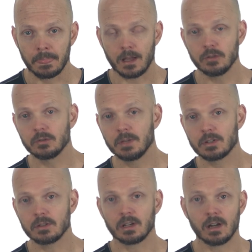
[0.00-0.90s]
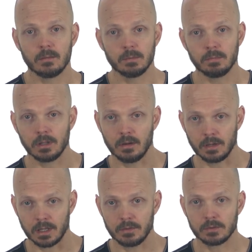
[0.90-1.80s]
Also, make sure to comment below
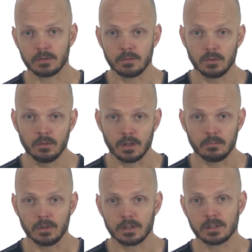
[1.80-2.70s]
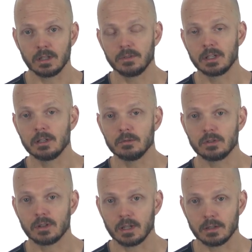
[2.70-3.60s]
and give us a review on the books. I'd love to hear what
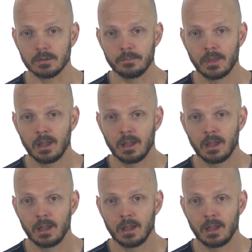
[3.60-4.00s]
you think of them.